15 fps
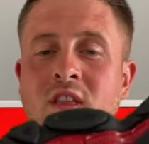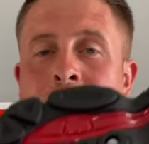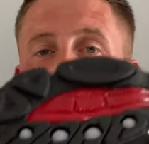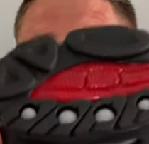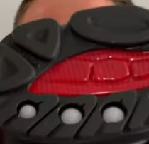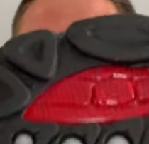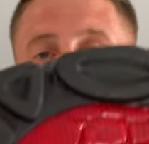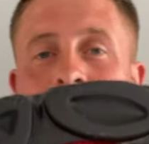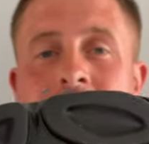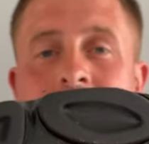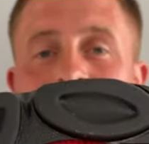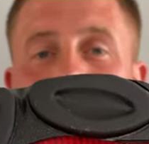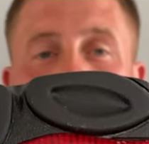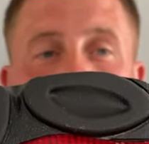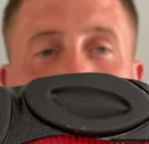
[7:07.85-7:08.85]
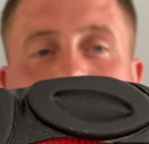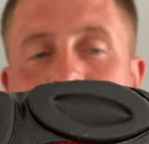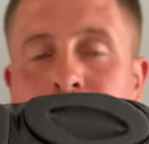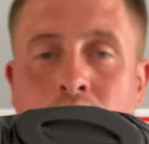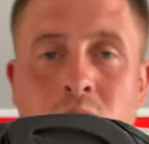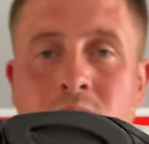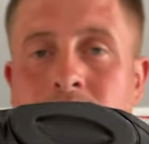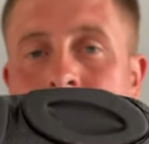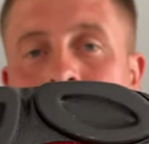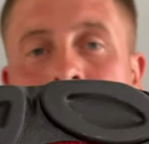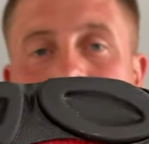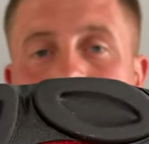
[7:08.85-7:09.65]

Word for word: They must be for some,